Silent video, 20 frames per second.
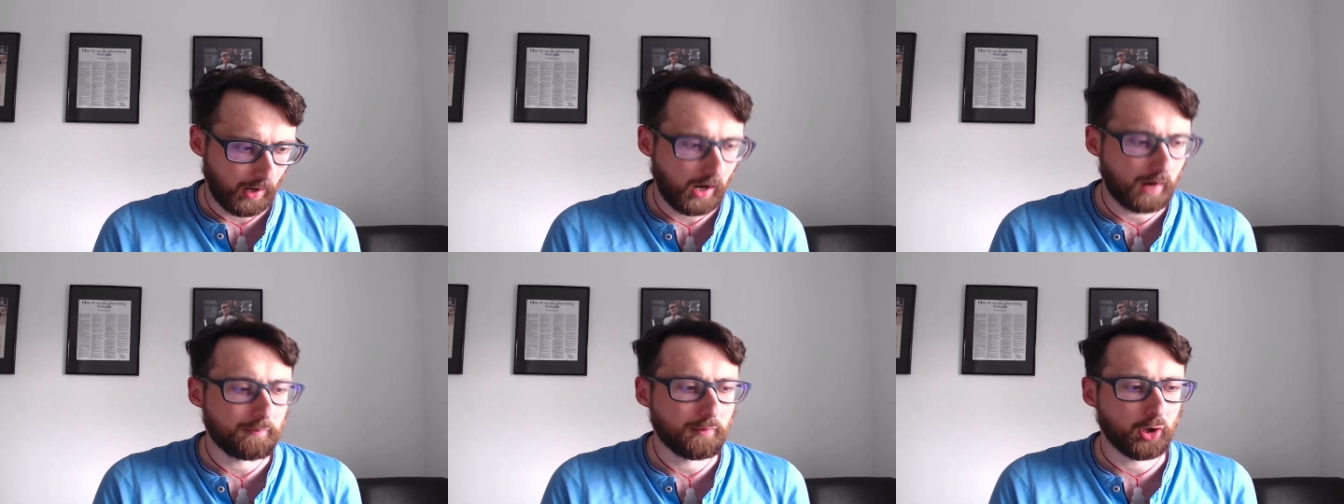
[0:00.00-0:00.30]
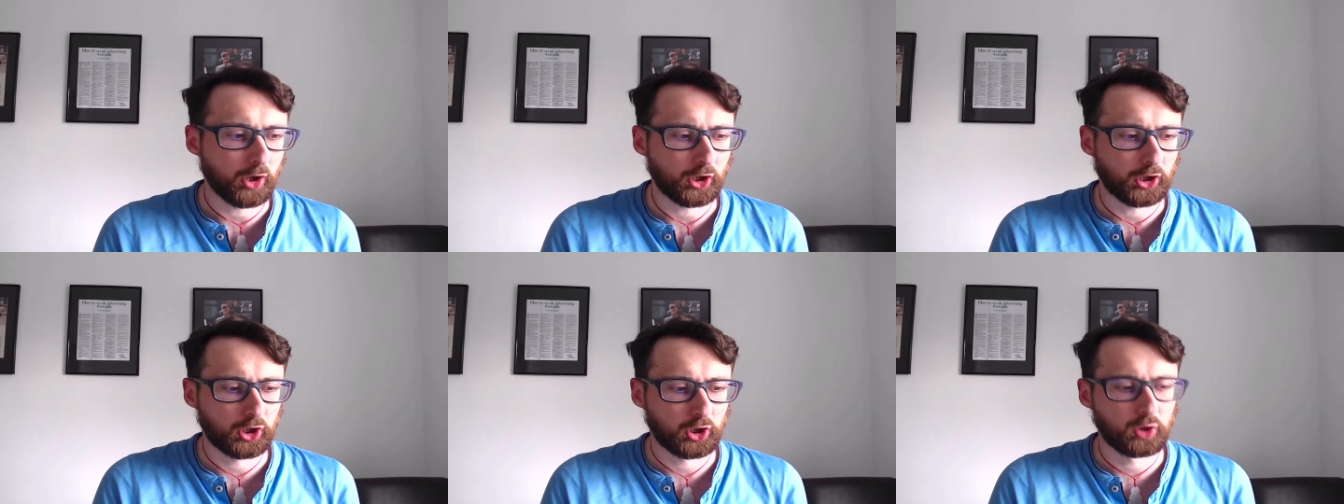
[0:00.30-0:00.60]
I'm
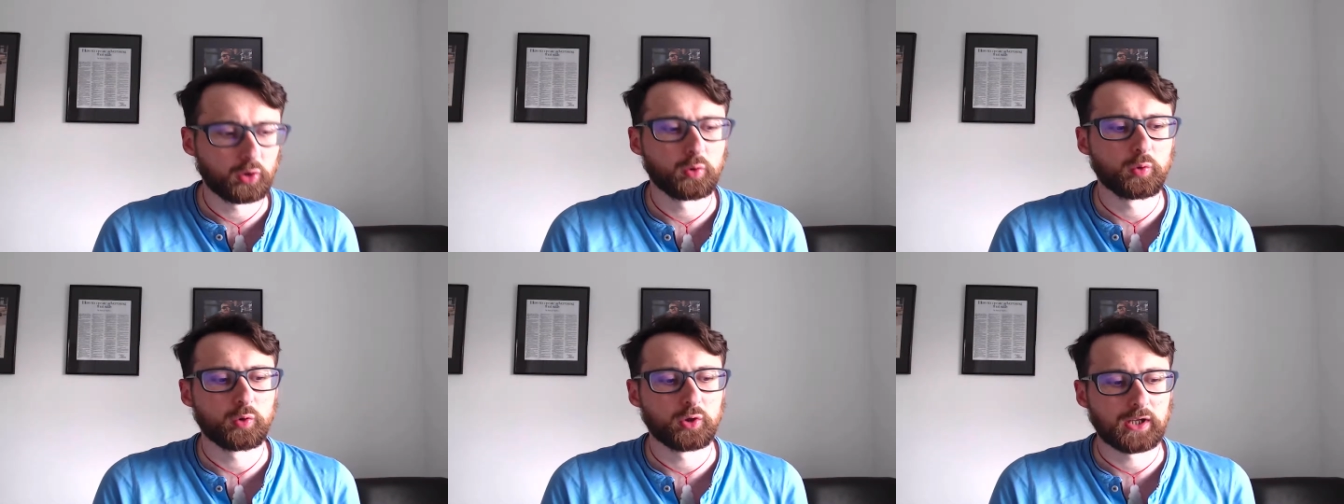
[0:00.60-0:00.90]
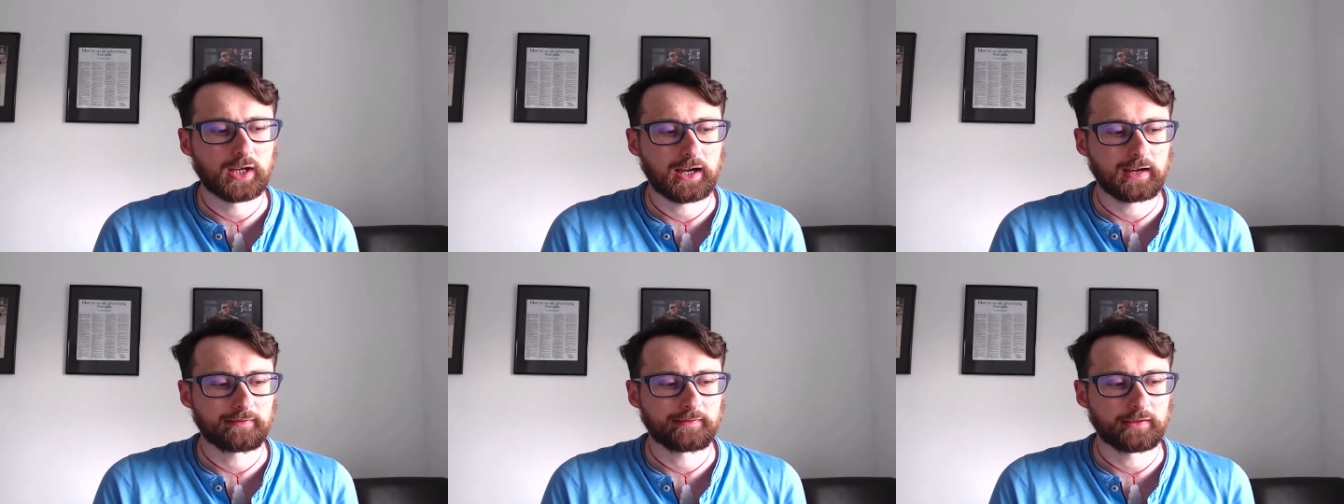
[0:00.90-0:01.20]
not a huge
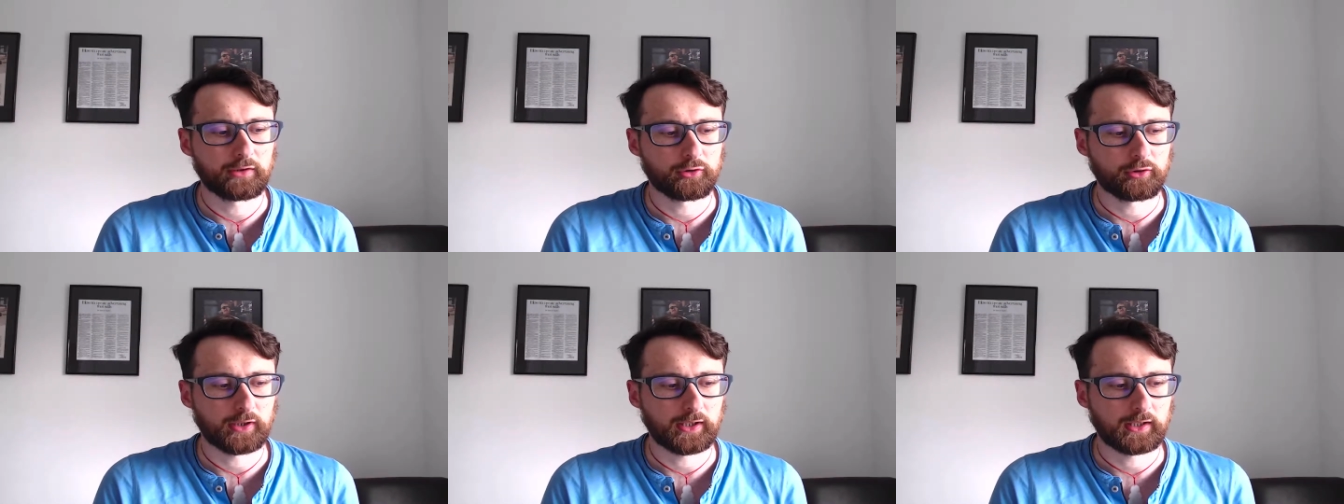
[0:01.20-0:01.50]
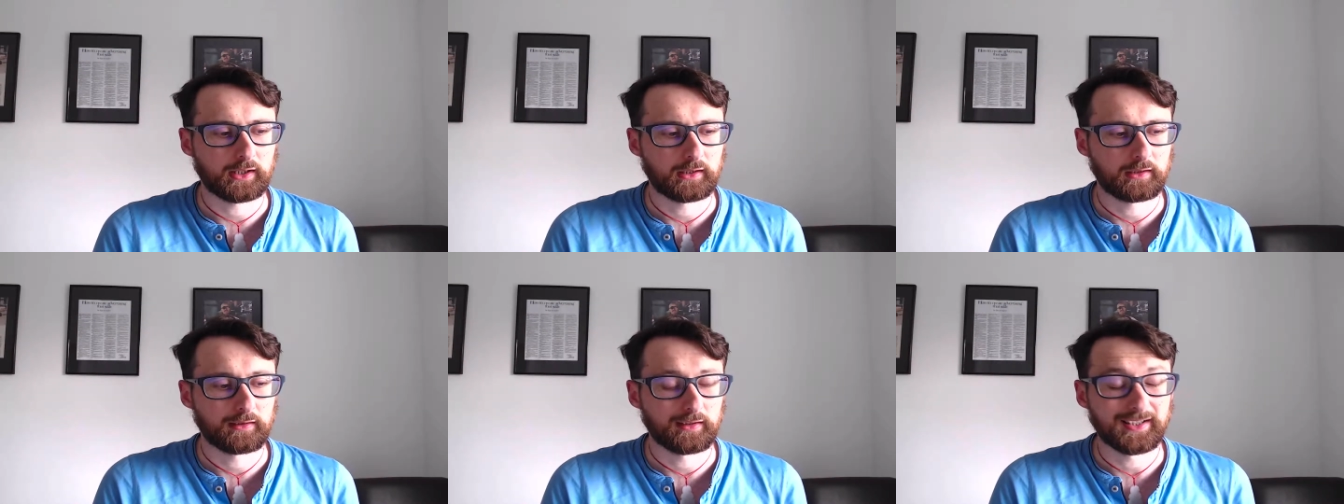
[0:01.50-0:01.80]
caffeine
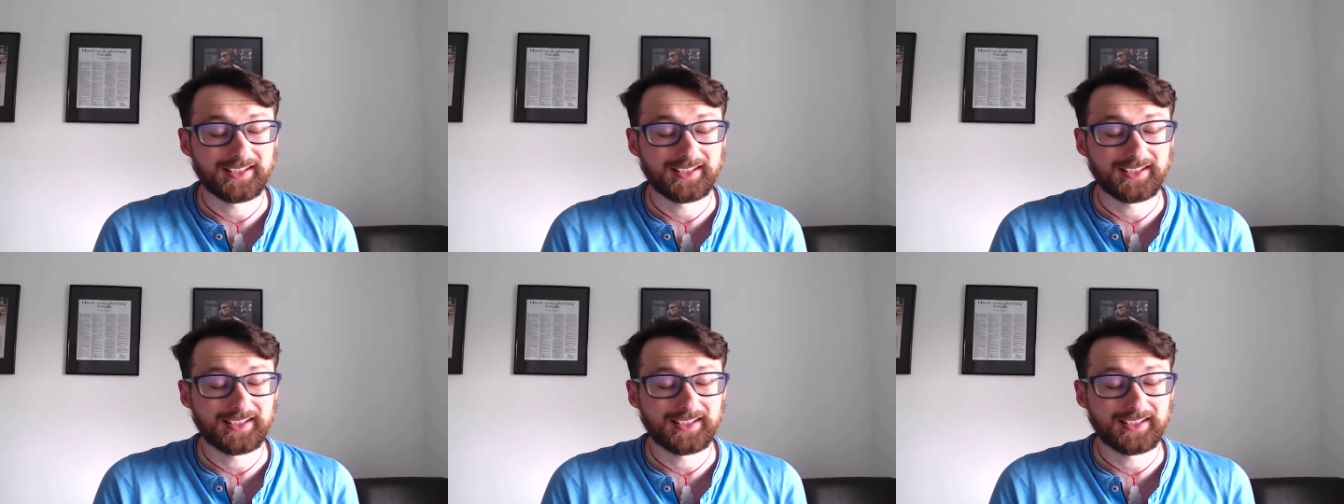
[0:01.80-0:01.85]
drinker.